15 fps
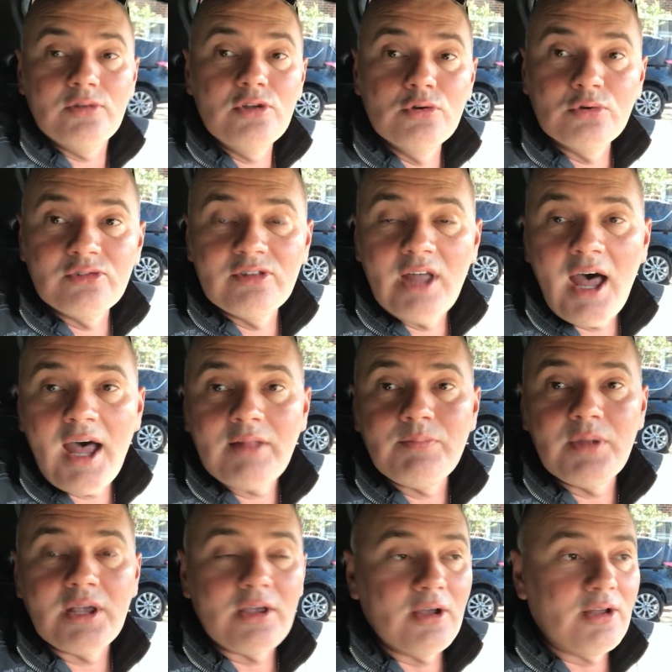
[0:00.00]
use
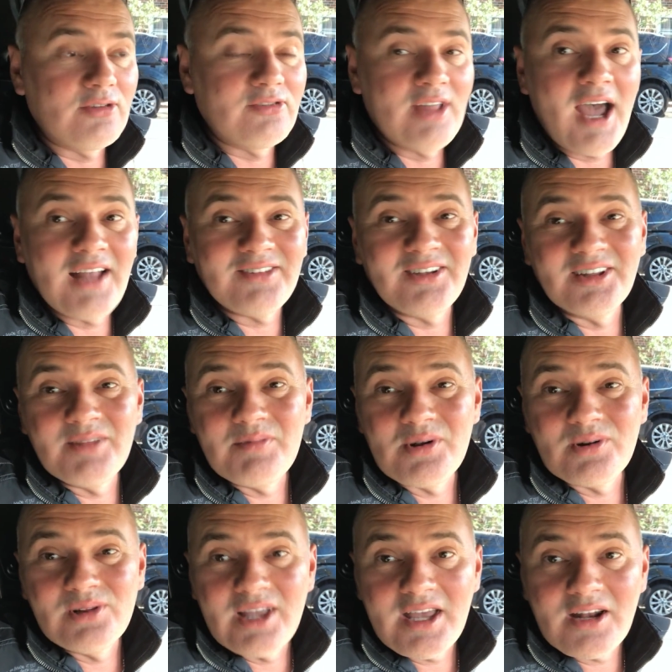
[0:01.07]
that because that's going to be
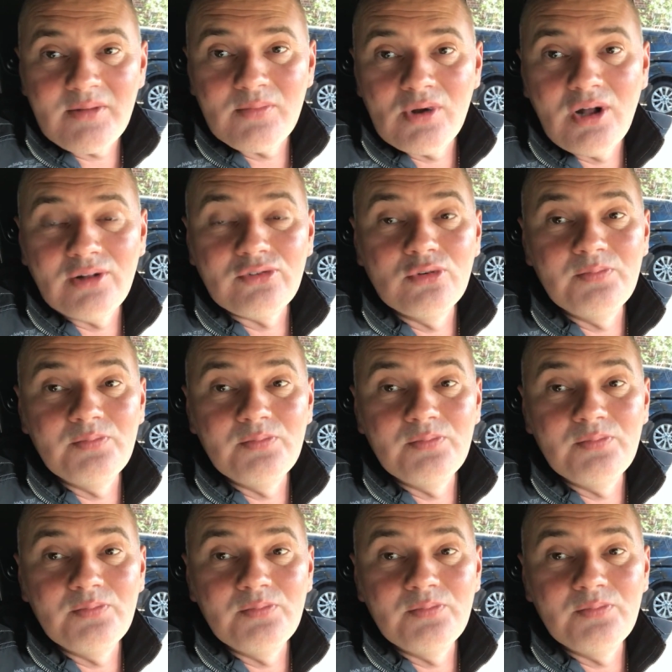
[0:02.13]
relatable